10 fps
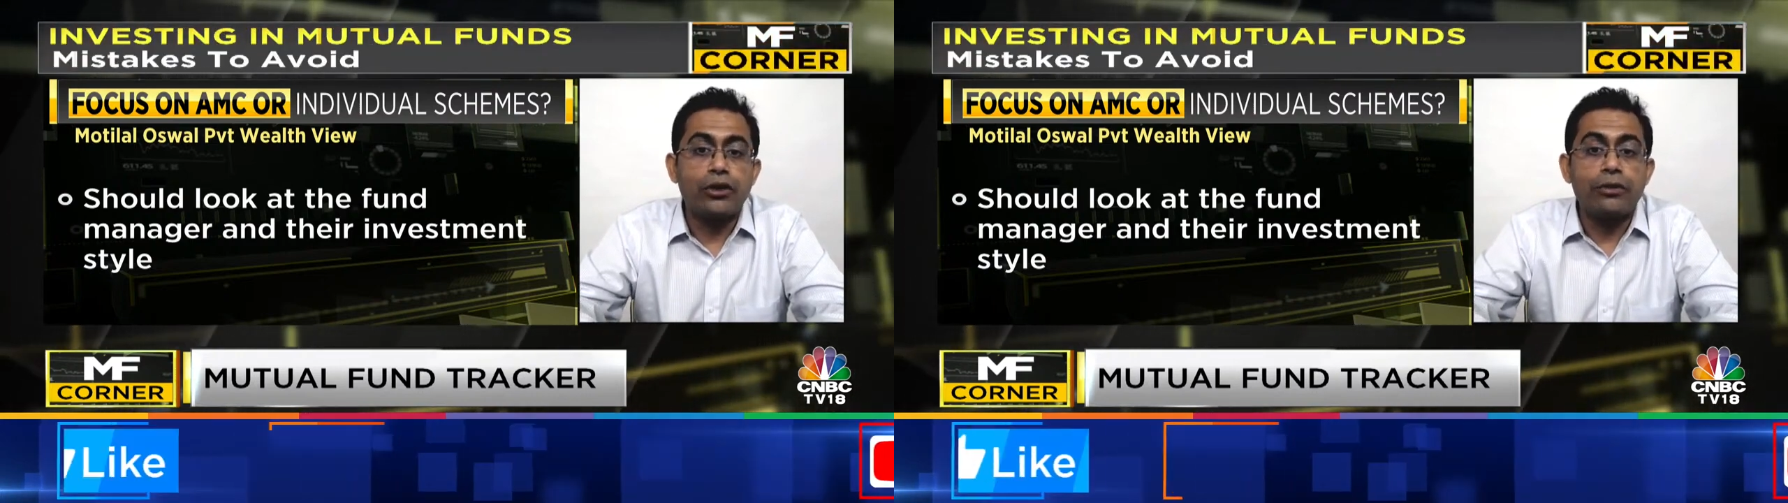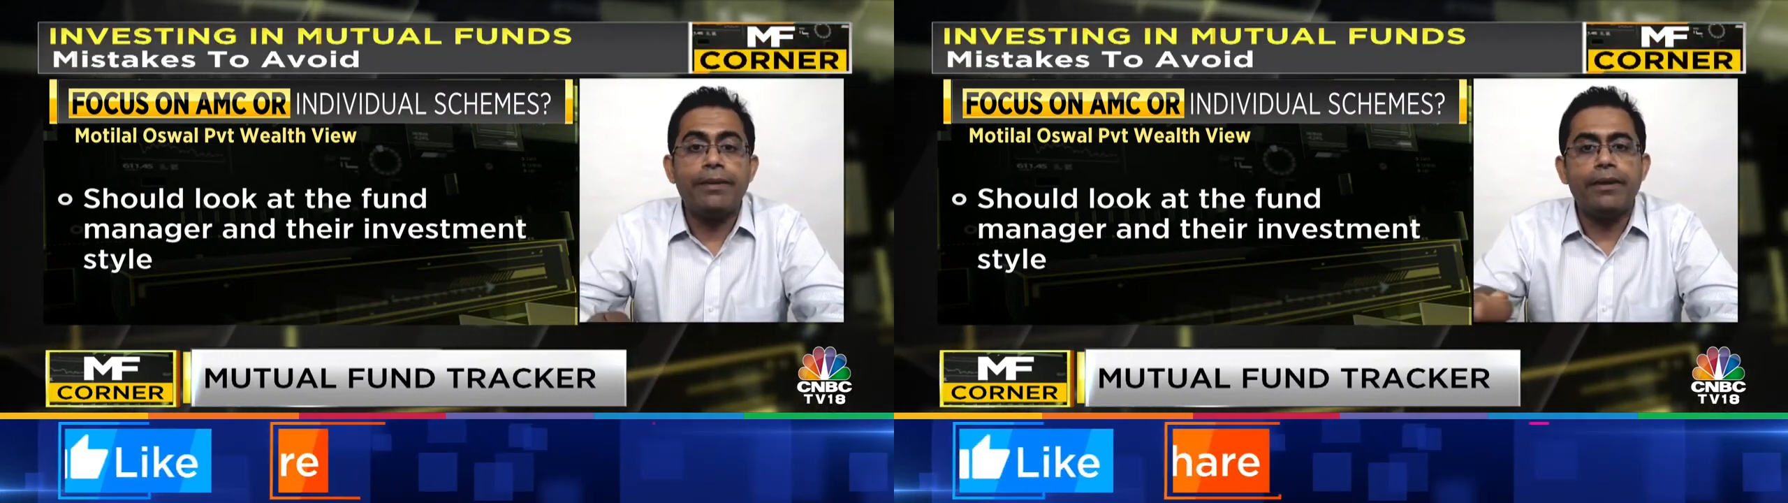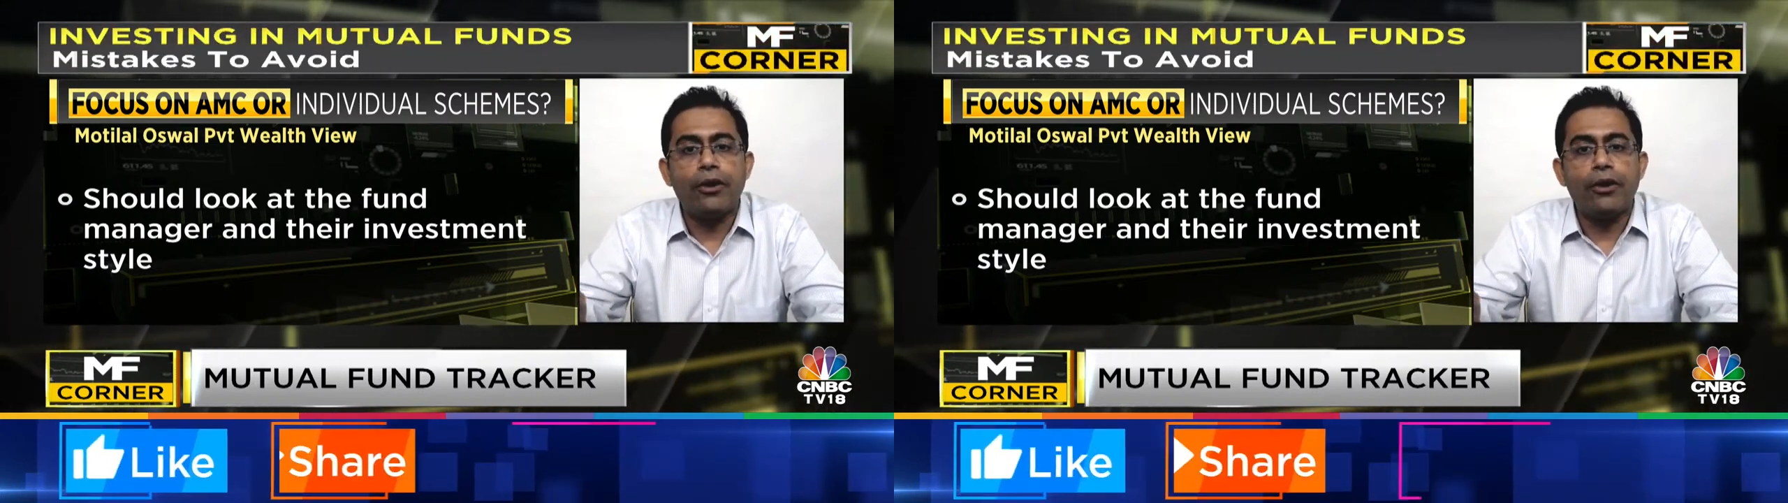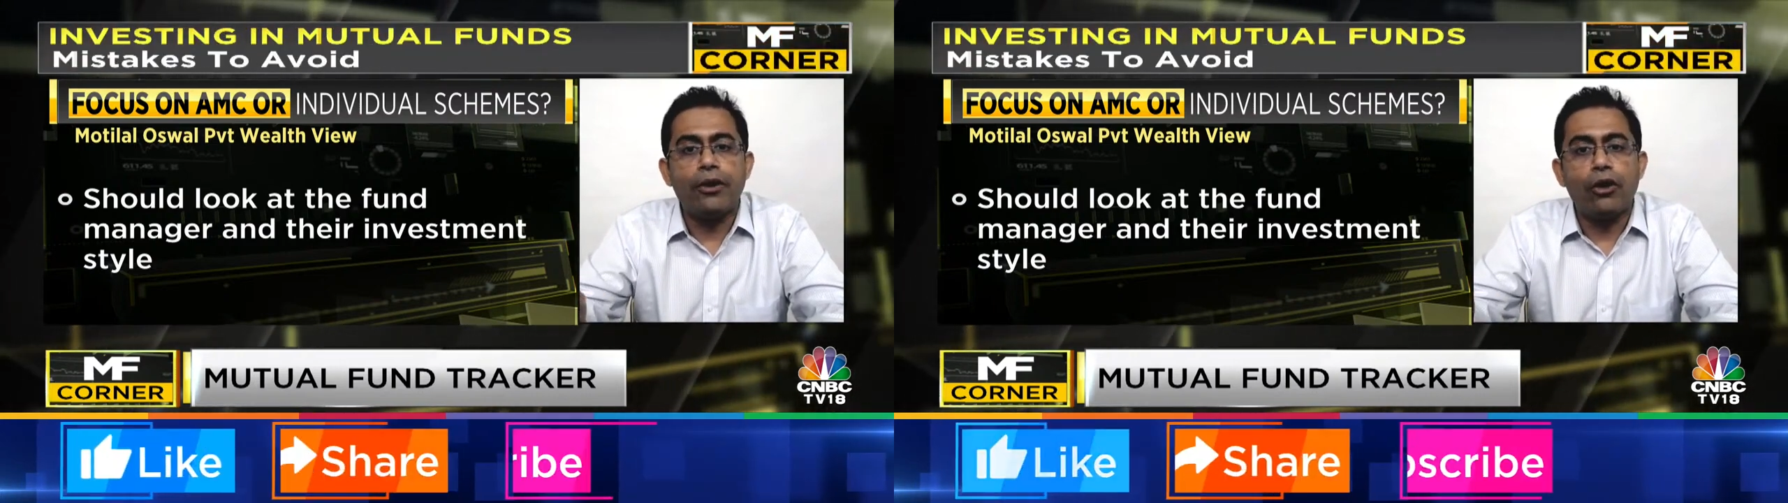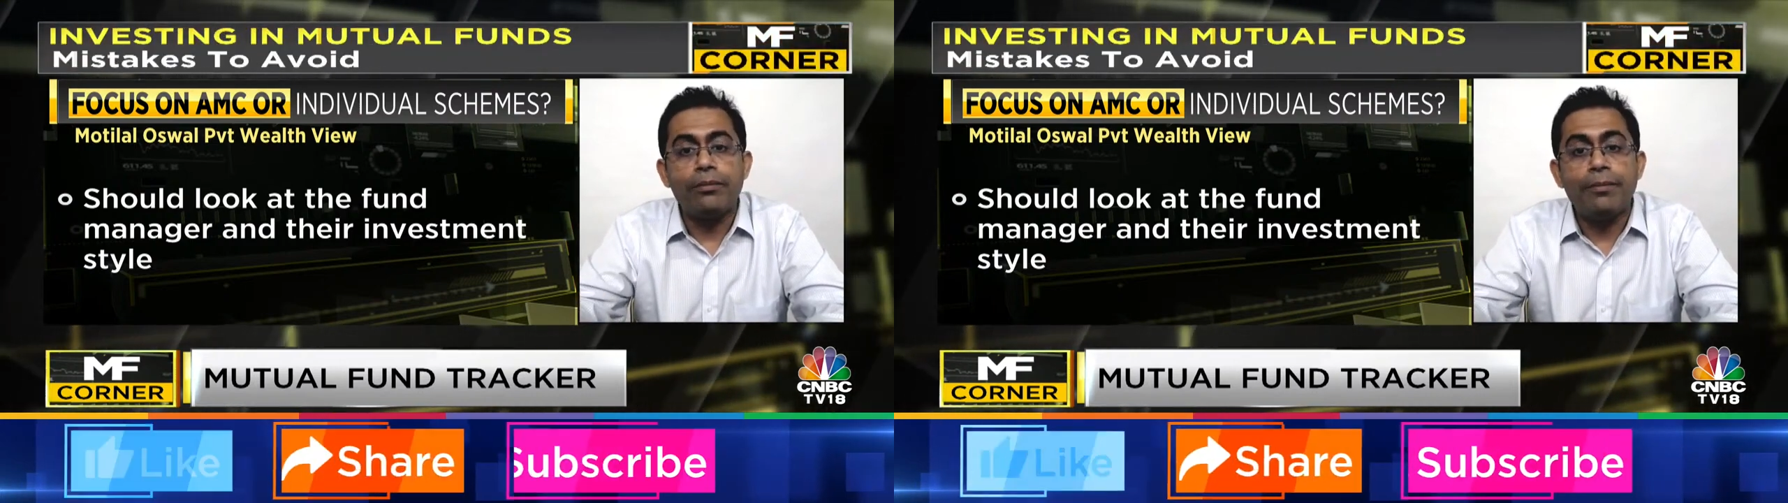
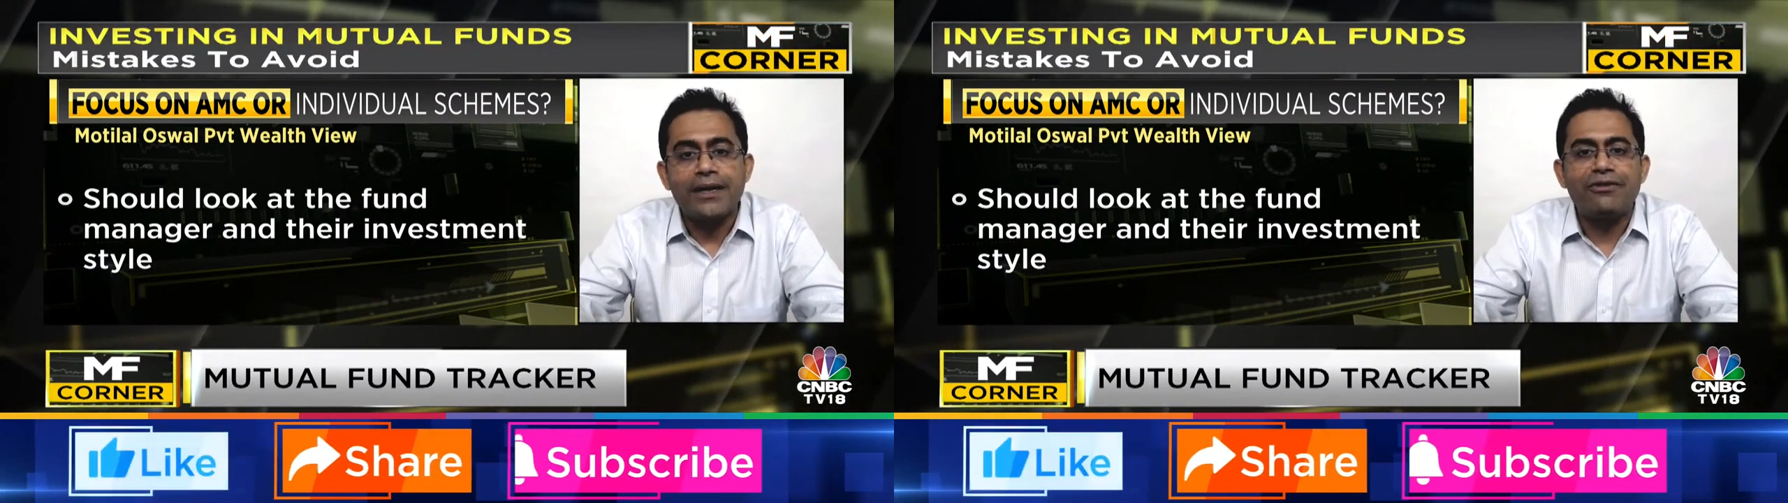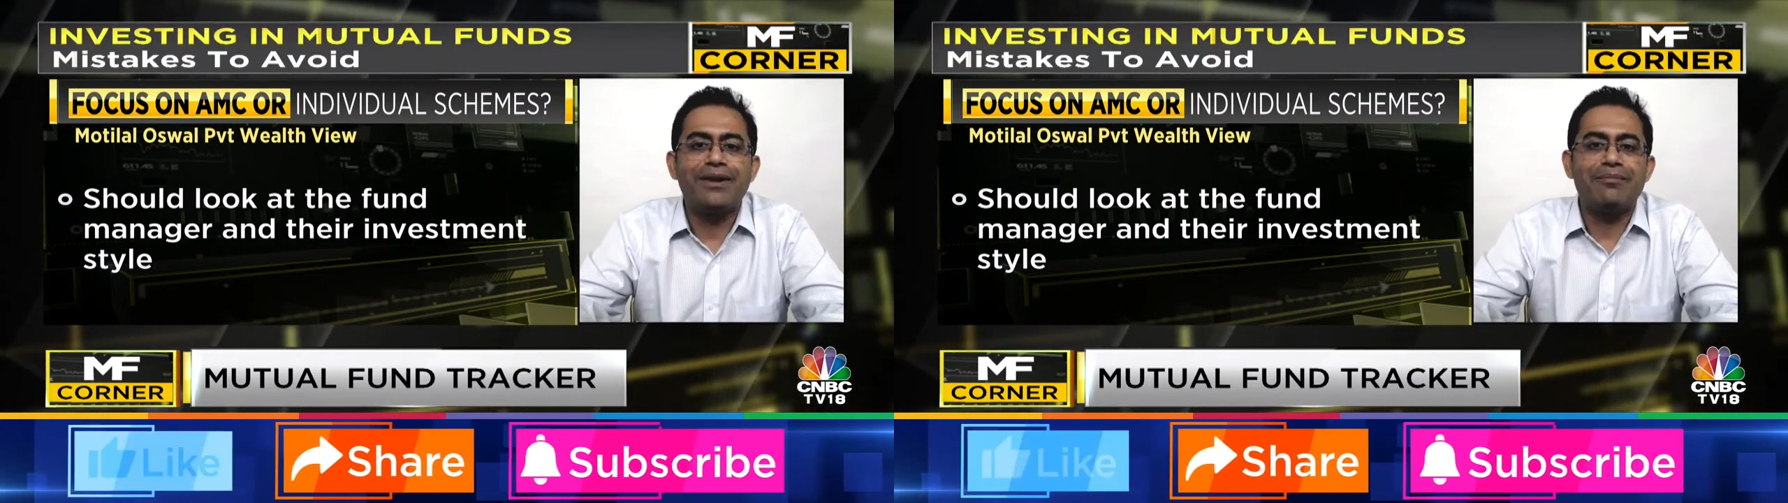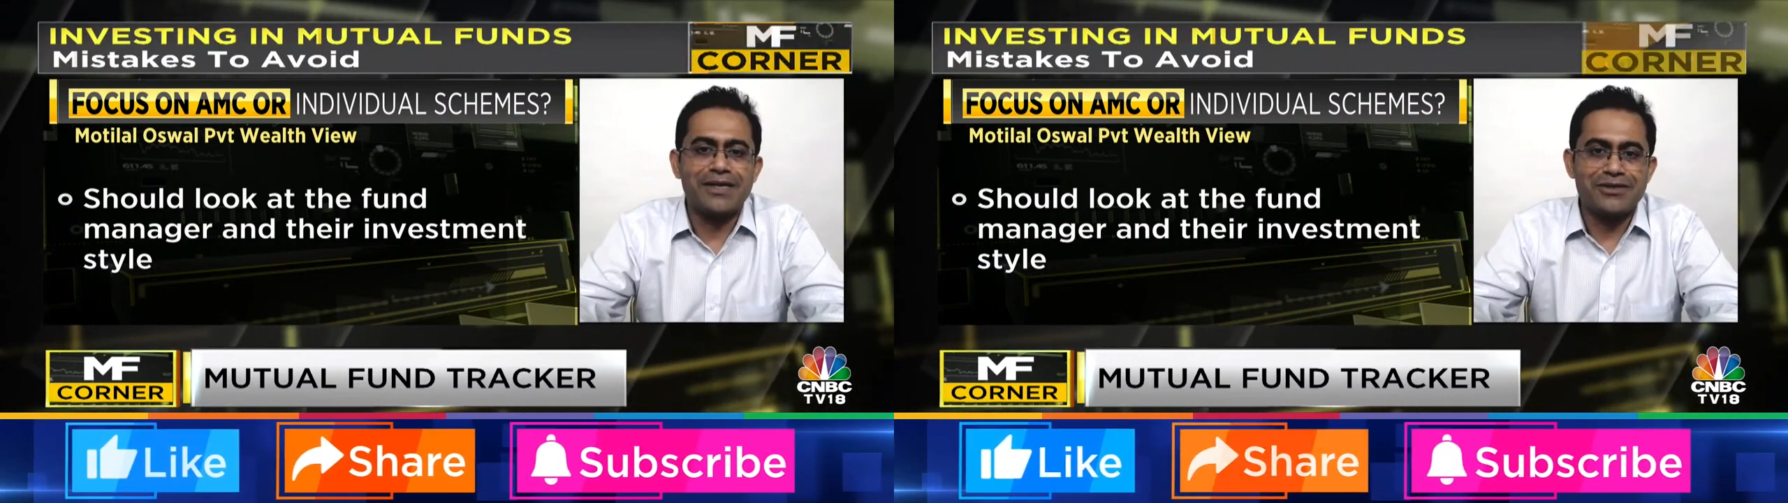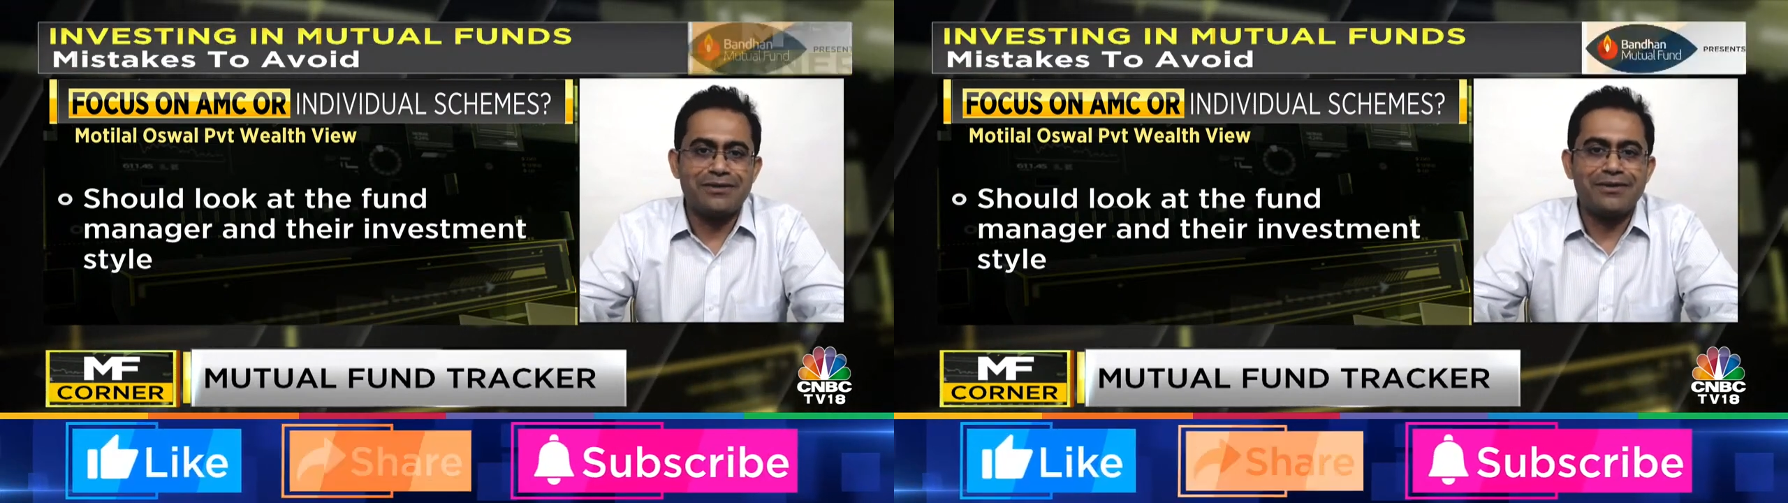or better fund manager